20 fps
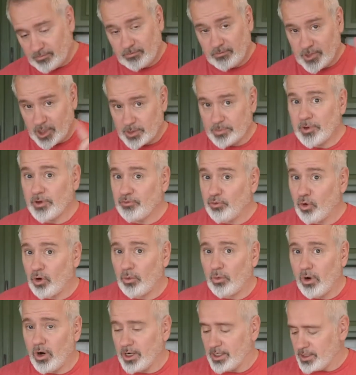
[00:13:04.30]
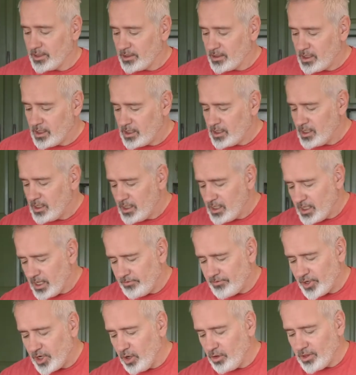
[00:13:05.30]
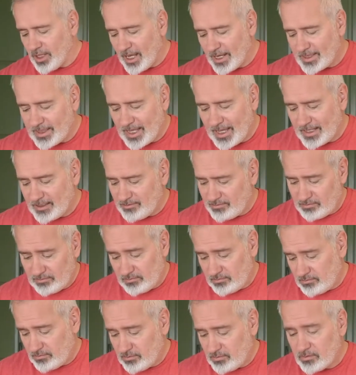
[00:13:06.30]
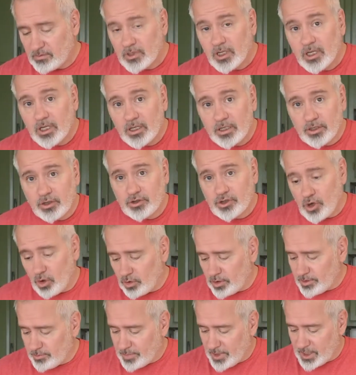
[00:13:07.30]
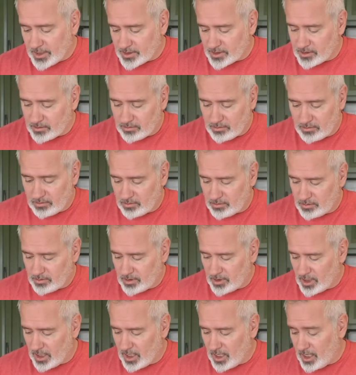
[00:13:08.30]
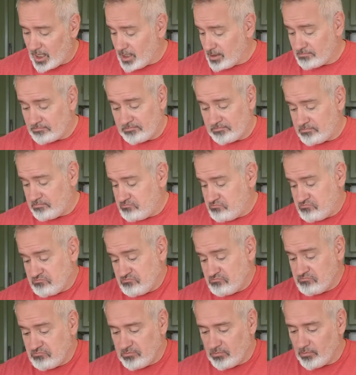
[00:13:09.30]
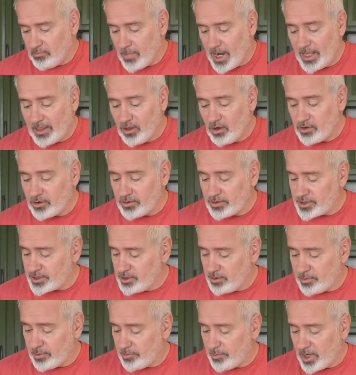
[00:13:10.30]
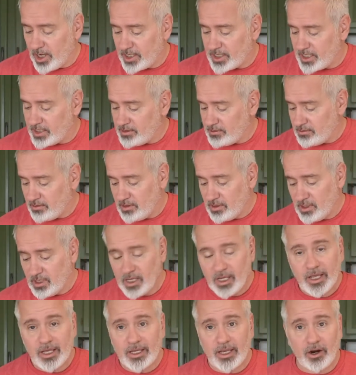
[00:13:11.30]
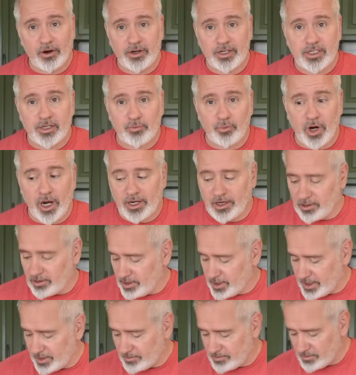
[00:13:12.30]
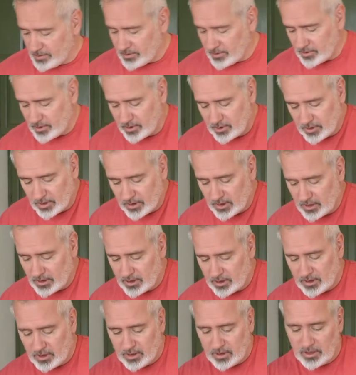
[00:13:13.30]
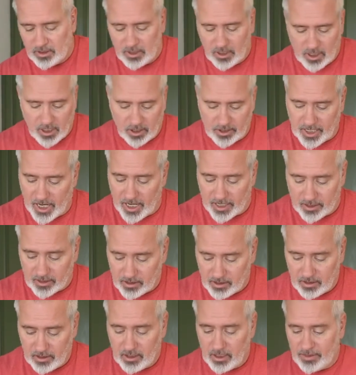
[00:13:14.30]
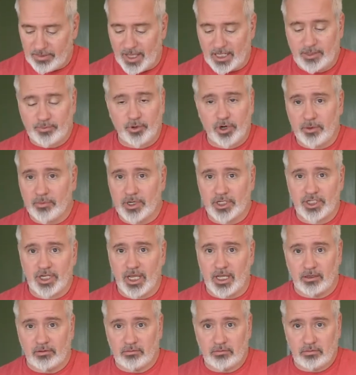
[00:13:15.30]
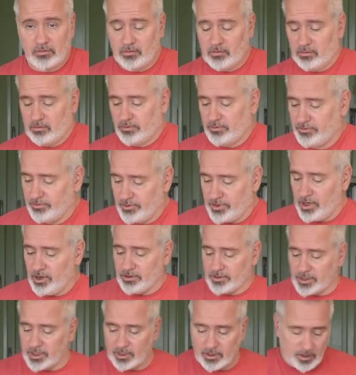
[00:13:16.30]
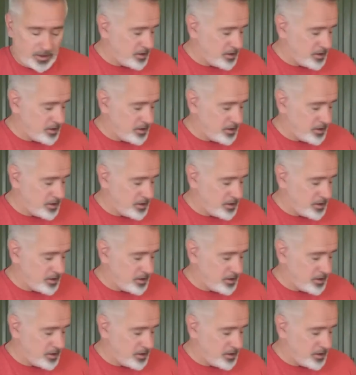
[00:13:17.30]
Just be forewarned. If you don't like that, use golden beets. My local supermarket carries them regularly. Okay, that's pretty much it for those.